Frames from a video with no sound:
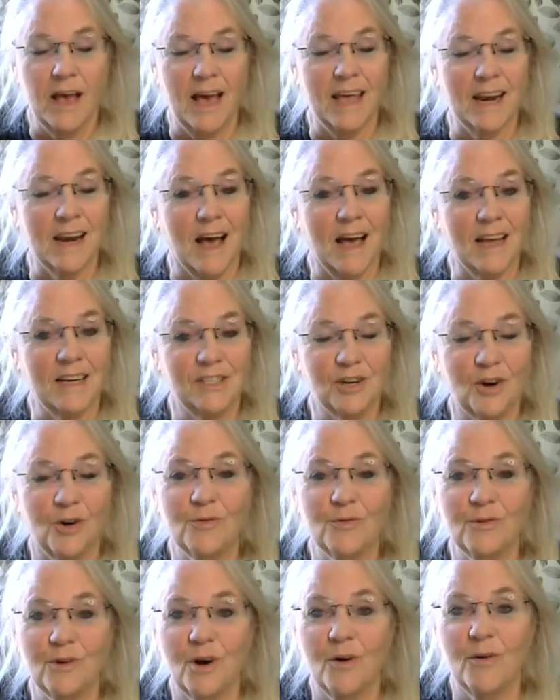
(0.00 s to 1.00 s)
and i
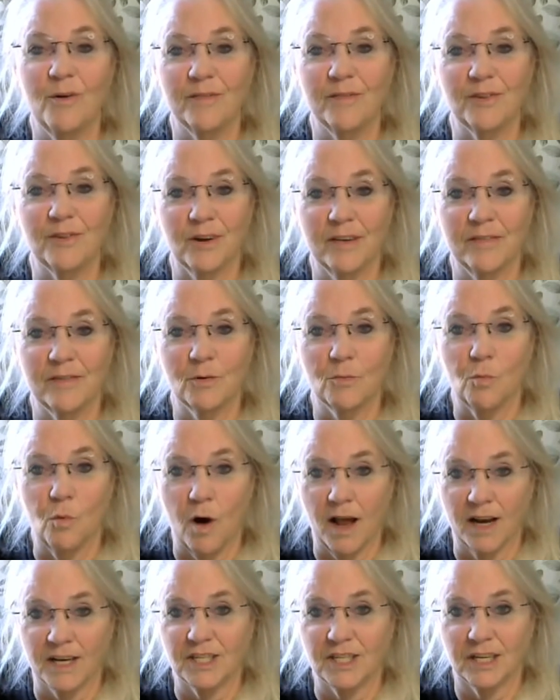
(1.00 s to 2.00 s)
don't know if they're even
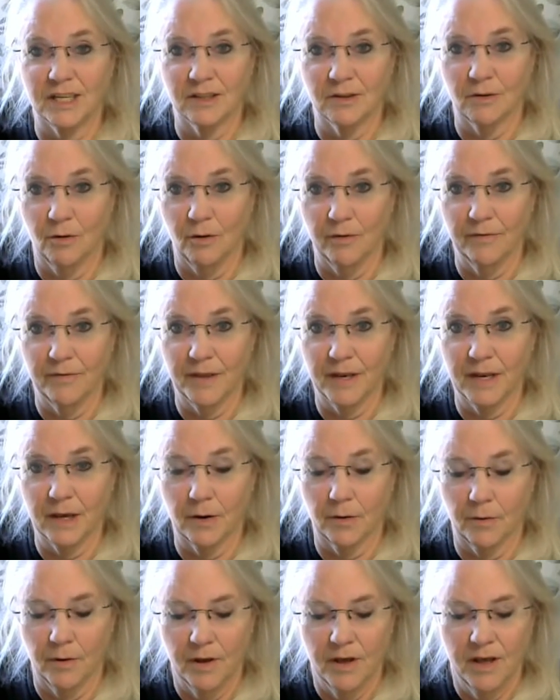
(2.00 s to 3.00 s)
watching the whole
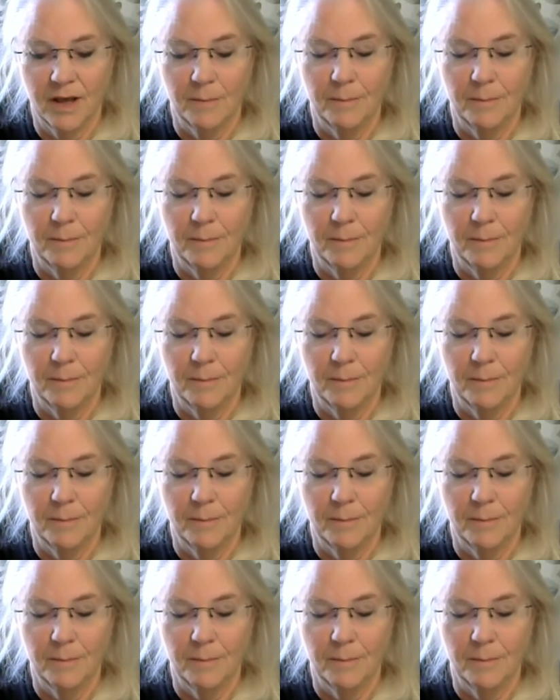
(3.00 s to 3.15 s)
video